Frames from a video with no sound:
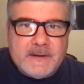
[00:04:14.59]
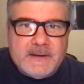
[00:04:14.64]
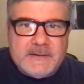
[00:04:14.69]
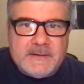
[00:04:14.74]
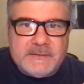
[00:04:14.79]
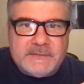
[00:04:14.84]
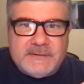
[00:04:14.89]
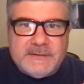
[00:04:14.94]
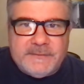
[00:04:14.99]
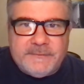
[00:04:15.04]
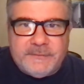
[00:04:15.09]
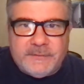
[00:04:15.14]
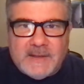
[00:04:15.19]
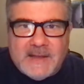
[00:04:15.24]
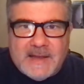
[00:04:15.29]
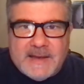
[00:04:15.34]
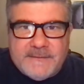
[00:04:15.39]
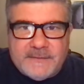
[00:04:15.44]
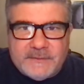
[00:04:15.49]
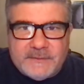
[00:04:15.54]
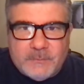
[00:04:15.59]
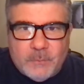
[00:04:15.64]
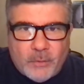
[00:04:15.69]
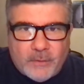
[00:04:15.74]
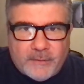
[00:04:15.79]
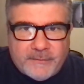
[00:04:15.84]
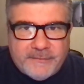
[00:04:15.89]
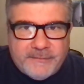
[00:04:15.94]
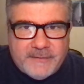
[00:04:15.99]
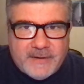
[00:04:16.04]
the sinful life is
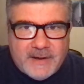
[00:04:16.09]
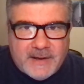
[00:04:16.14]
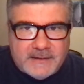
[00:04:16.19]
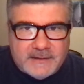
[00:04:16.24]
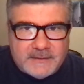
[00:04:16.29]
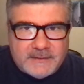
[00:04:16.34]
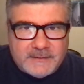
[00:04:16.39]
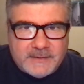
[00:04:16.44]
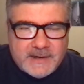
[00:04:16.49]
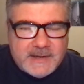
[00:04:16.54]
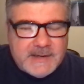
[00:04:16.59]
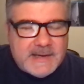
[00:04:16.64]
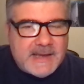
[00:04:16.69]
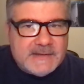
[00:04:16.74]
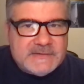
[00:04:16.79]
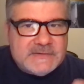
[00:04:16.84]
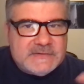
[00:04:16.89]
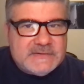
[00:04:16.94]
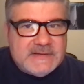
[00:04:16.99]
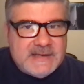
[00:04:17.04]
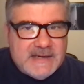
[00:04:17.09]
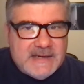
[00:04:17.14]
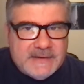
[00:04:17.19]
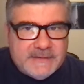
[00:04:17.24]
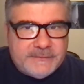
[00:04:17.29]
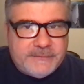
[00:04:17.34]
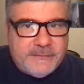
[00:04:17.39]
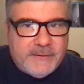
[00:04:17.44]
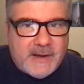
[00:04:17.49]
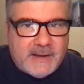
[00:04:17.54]
more fun, right? And sin
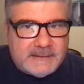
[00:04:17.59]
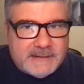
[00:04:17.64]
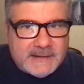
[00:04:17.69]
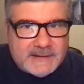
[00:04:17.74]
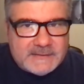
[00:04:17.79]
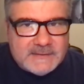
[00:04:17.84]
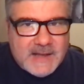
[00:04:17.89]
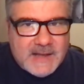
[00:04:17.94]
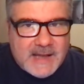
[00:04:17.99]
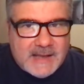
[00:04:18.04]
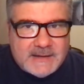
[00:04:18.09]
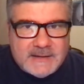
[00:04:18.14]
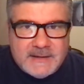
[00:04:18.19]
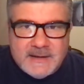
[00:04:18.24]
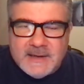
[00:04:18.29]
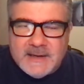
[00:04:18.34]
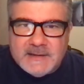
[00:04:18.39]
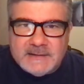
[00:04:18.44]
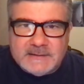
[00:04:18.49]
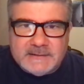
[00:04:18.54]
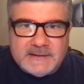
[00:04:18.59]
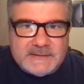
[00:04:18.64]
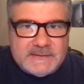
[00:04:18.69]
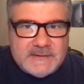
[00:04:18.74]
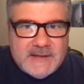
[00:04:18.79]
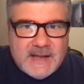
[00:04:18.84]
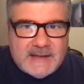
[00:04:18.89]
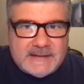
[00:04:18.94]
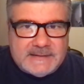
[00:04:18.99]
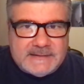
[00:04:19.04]
is fun. Let's not let's
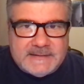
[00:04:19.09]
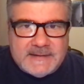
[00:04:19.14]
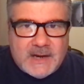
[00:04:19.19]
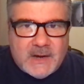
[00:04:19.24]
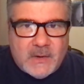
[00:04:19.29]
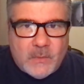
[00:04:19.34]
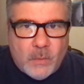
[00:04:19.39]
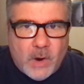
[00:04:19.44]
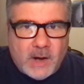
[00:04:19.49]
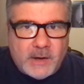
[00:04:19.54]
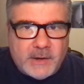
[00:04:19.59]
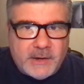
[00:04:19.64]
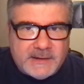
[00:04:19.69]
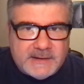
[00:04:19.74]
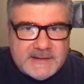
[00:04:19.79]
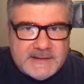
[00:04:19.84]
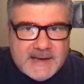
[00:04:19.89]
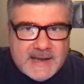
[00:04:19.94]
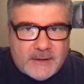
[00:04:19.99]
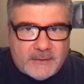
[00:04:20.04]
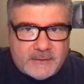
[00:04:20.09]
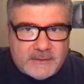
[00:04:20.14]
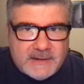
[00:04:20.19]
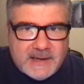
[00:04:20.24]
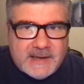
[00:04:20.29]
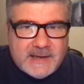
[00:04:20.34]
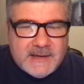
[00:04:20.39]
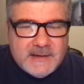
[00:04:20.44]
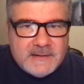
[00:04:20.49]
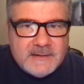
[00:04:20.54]
not uh, water it down.
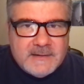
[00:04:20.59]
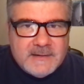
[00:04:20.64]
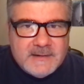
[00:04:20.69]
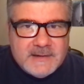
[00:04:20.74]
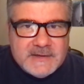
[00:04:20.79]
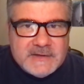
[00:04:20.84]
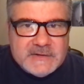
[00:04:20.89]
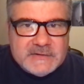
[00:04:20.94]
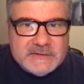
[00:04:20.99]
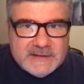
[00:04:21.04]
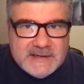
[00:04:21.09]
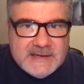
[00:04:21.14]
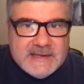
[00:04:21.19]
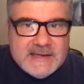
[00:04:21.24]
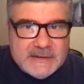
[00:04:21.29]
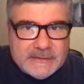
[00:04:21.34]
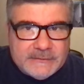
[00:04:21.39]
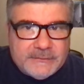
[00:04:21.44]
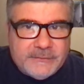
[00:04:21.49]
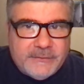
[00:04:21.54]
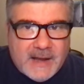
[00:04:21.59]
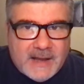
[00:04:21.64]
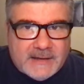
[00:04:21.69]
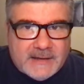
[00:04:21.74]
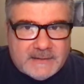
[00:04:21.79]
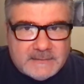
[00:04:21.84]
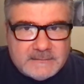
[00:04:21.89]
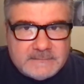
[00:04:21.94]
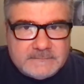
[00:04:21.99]
Okay, sinning is fun.